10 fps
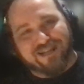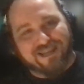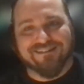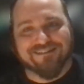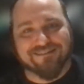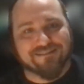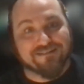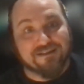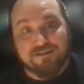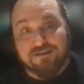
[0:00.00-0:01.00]

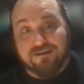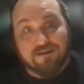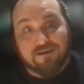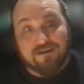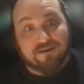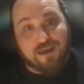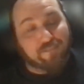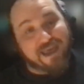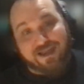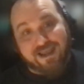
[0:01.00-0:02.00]
is a
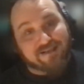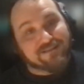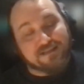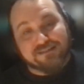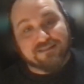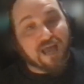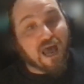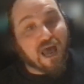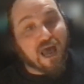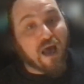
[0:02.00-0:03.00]
badass,
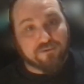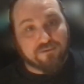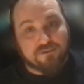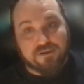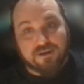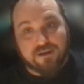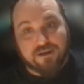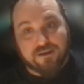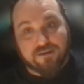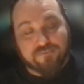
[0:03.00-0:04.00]
unstoppable
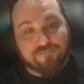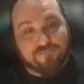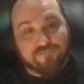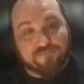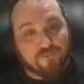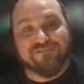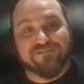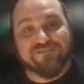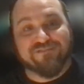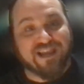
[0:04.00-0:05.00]
force of
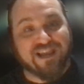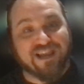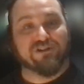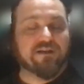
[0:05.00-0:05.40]
nature.